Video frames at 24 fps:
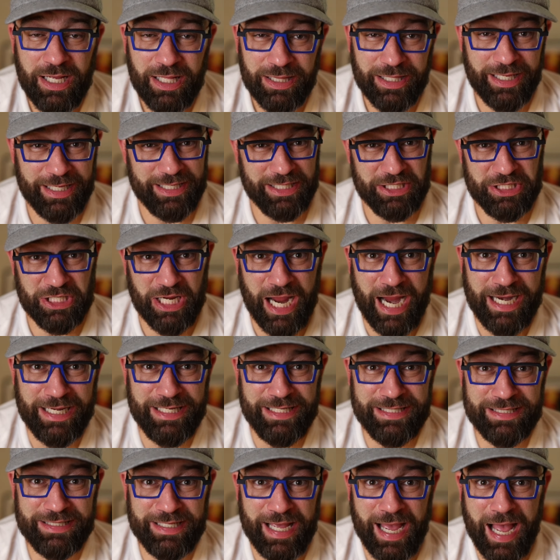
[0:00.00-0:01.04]
like a
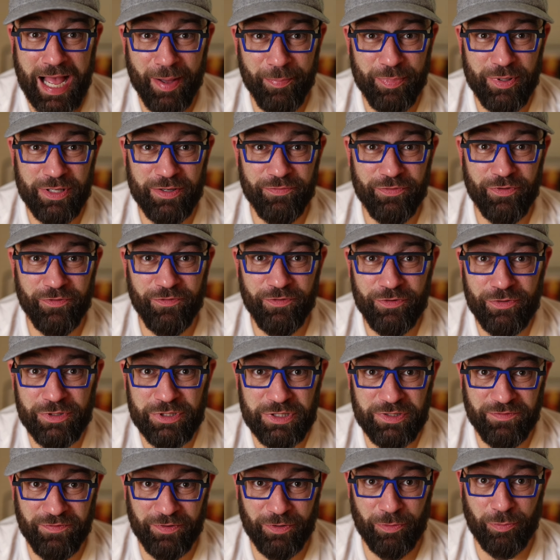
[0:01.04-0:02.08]
Chinese copy of the
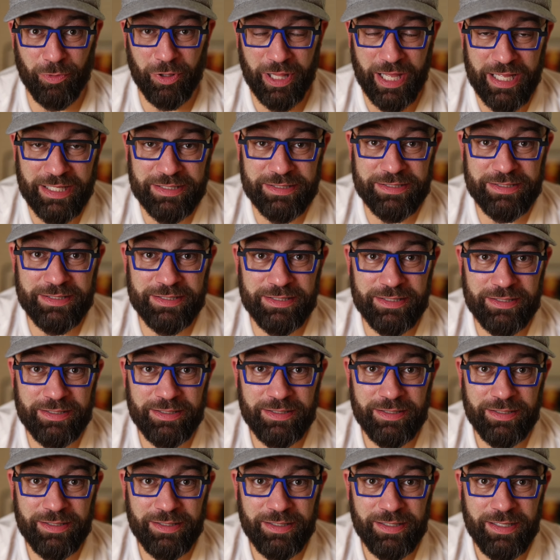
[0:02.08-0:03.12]
Fujifilm lens.
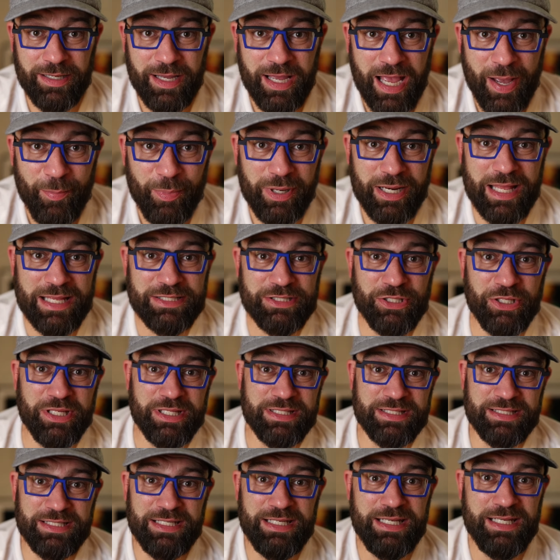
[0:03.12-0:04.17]
But as you can
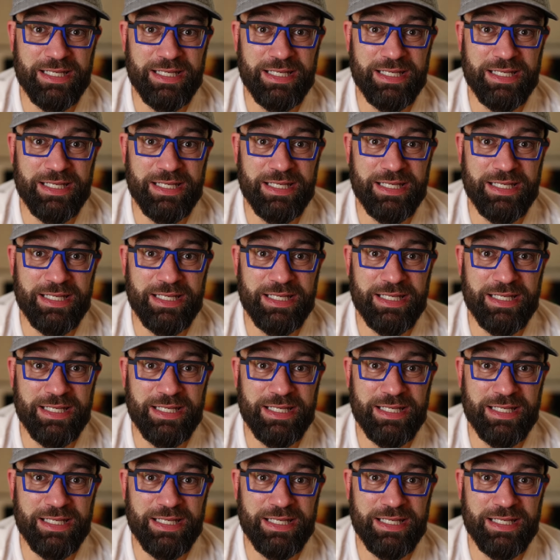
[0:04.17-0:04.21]
see